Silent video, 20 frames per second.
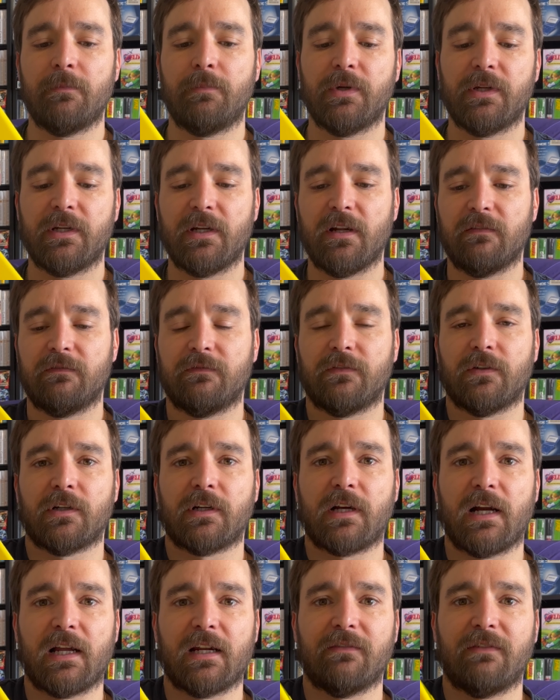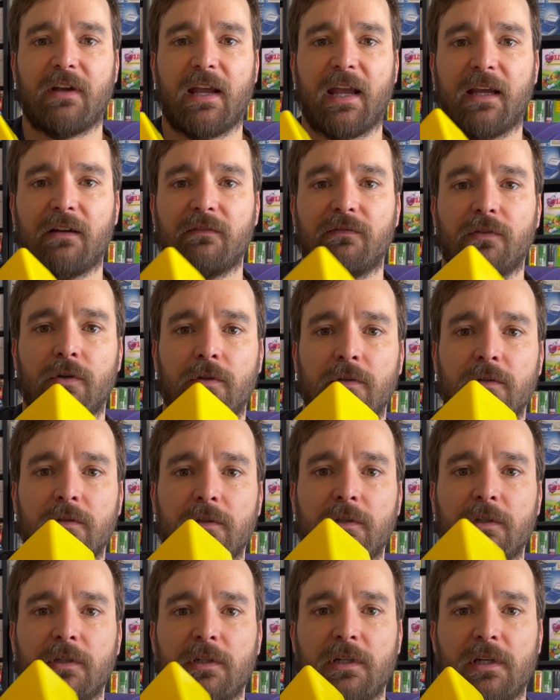but enough for kind of a handful.
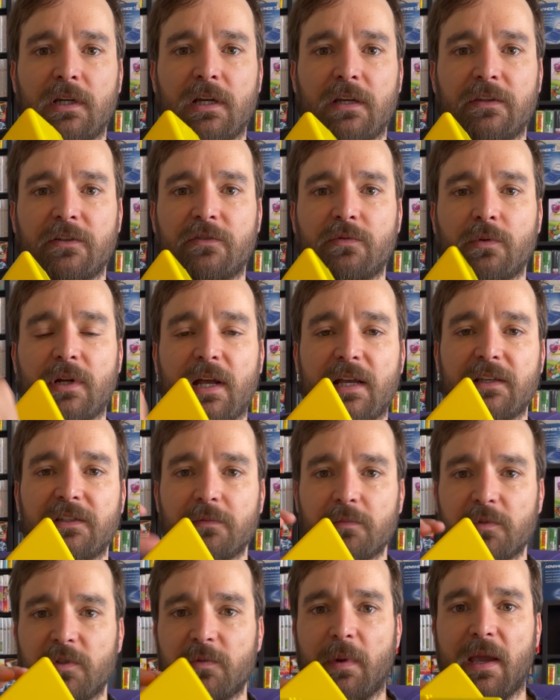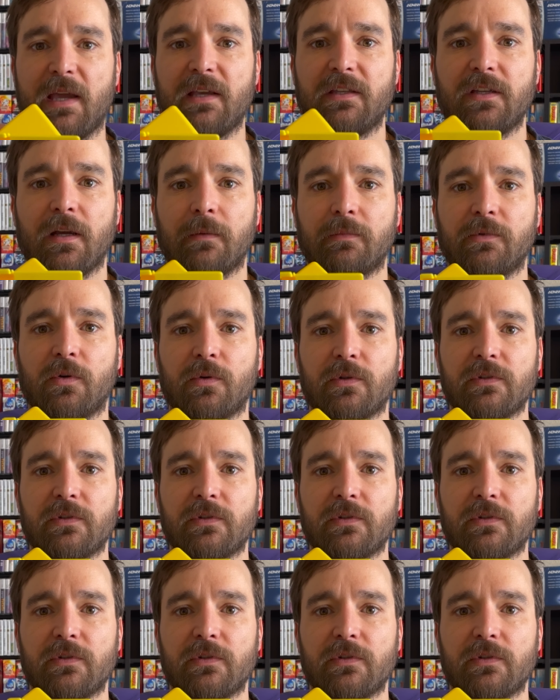And this one has some space up towards